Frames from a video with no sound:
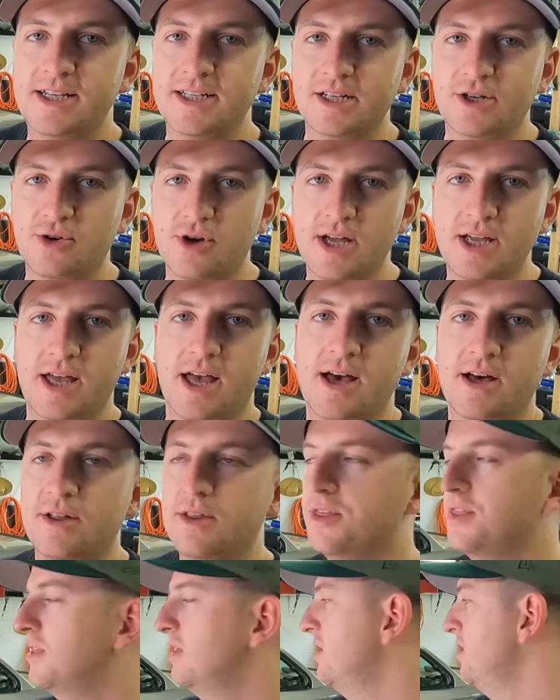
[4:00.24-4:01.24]
in great
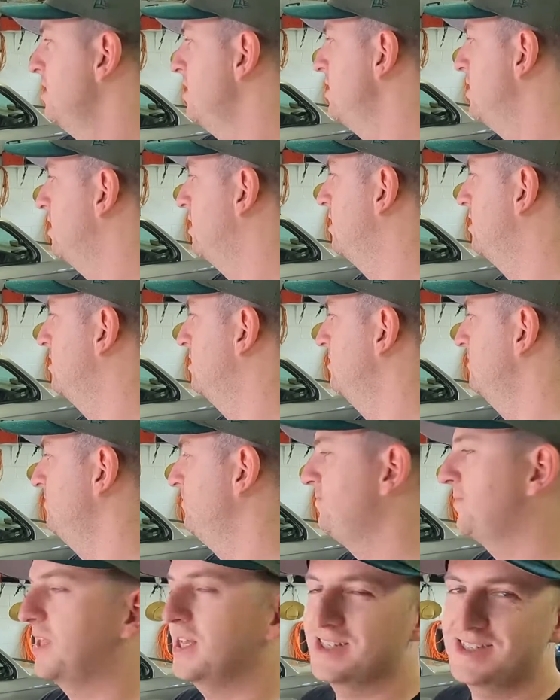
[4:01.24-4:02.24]
health.
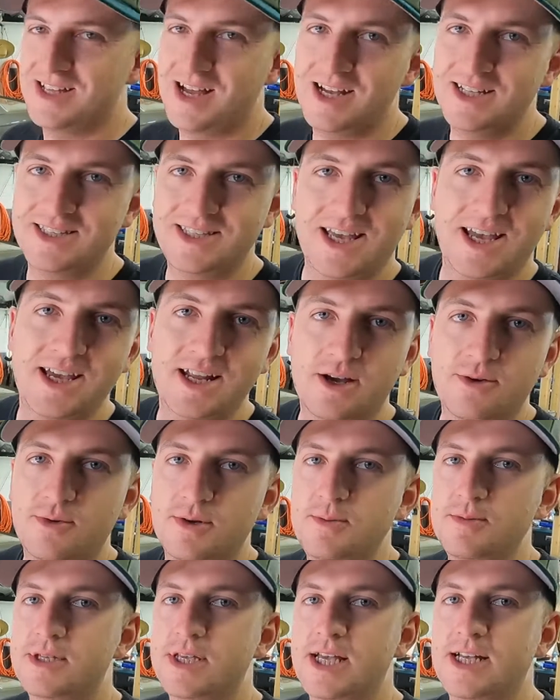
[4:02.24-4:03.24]
It's not dead, I
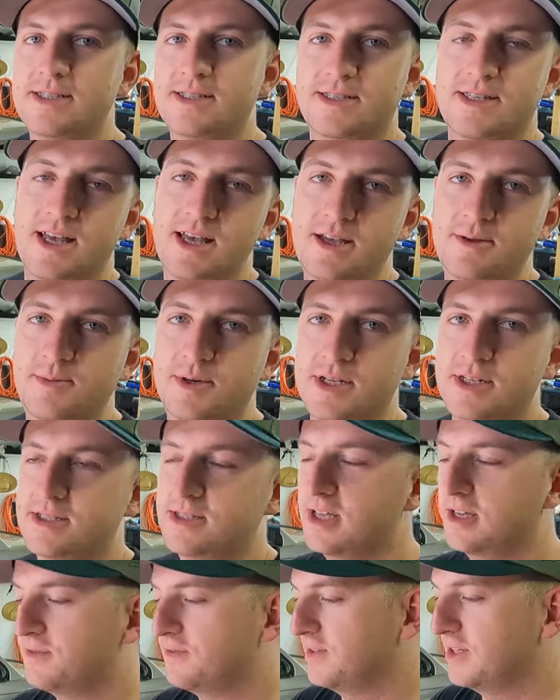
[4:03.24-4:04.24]
wouldn't say it's dead, but it's
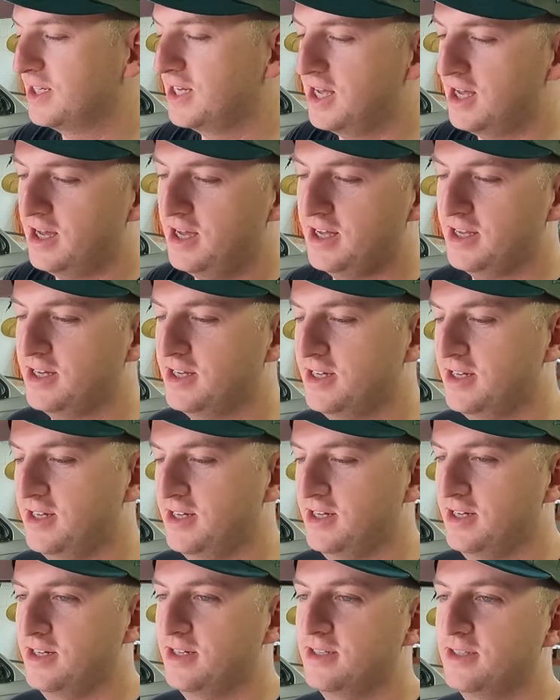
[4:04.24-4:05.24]
definitely
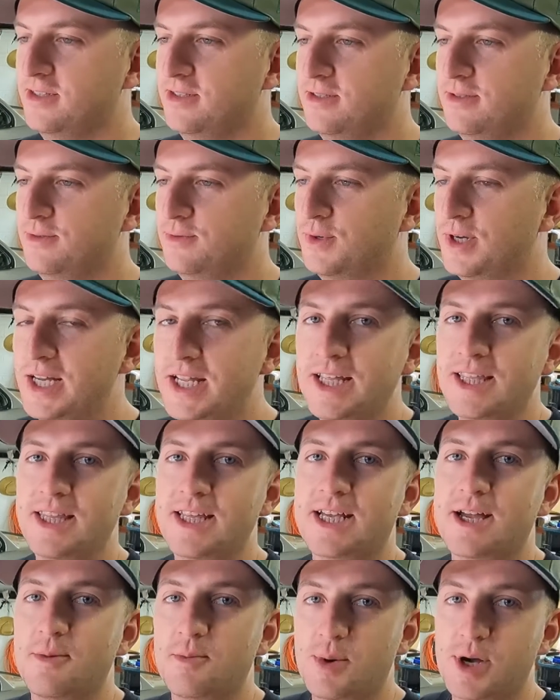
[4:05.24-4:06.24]
not reading
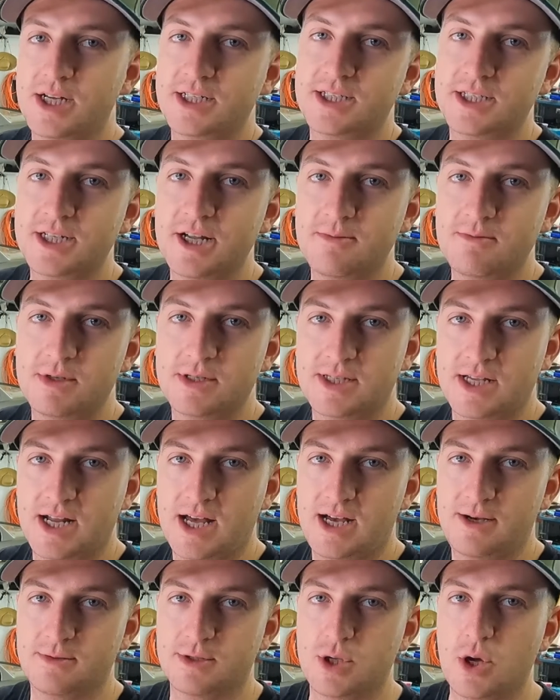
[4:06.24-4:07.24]
the compression numbers that
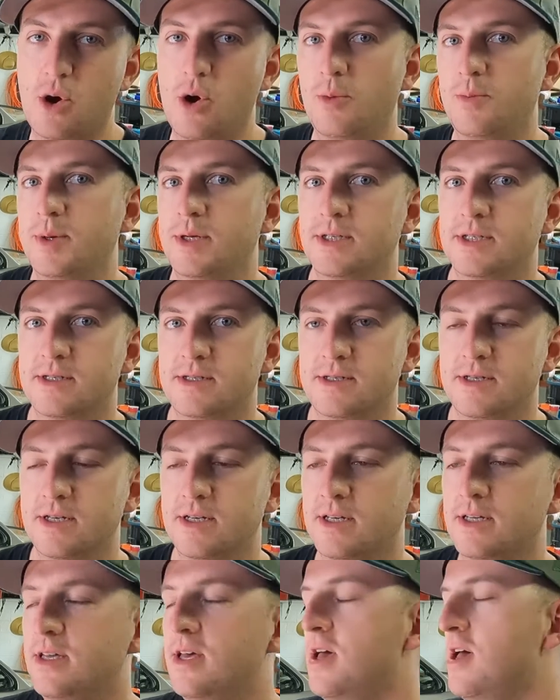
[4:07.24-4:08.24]
I was hoping to
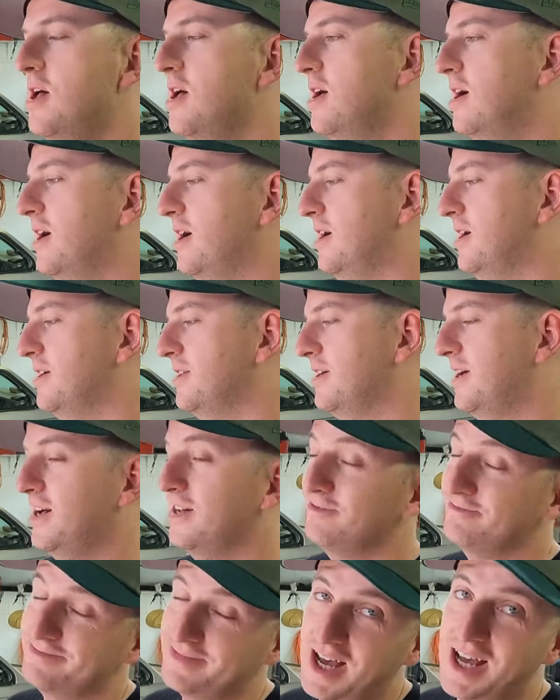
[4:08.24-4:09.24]
see.
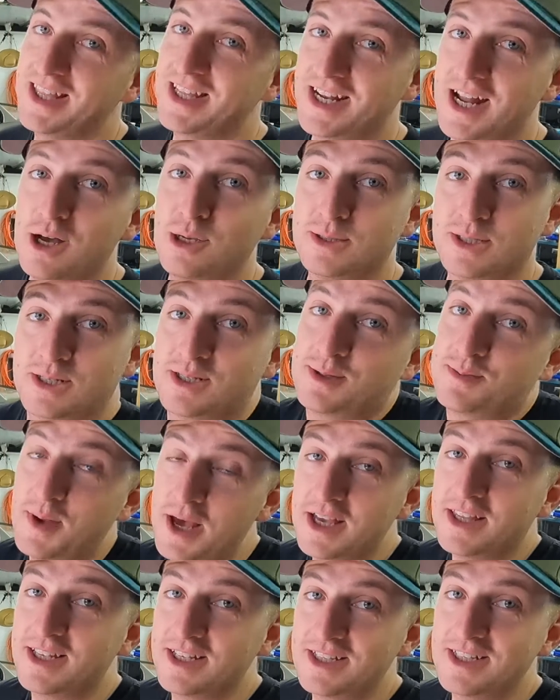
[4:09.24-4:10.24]
Not that I was
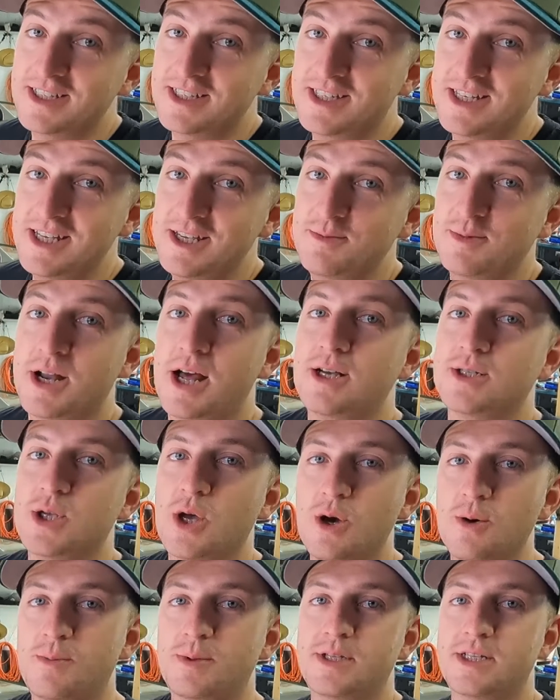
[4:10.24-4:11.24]
expecting to see, but I was
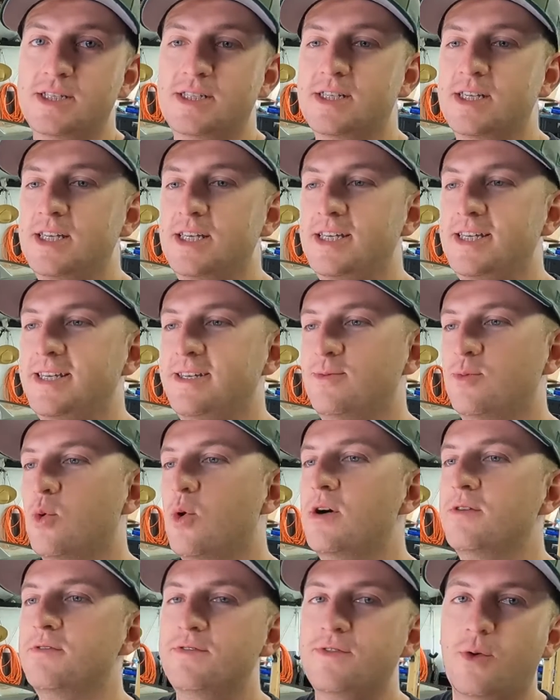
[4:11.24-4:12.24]
hoping to see
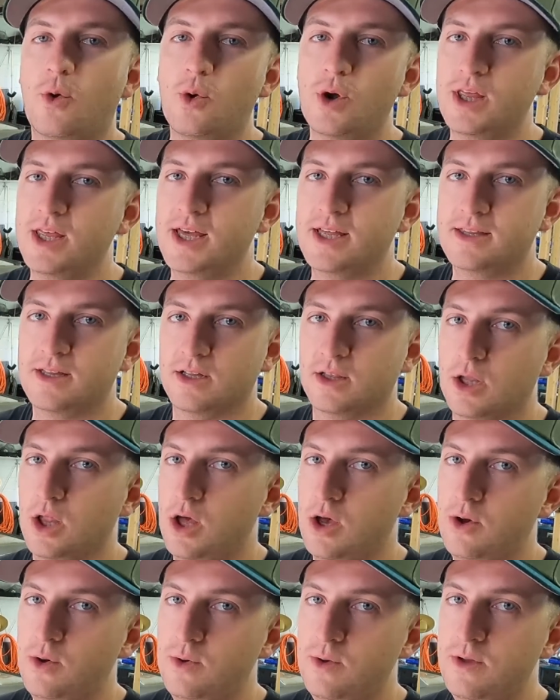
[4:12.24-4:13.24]
140 at the
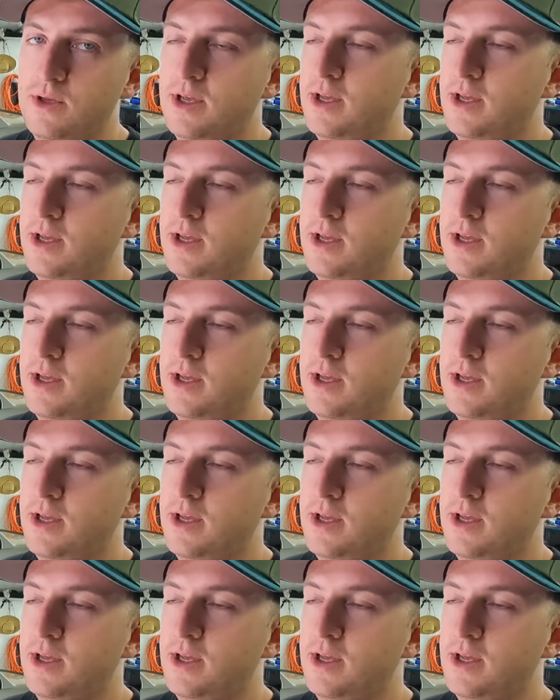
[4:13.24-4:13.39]
low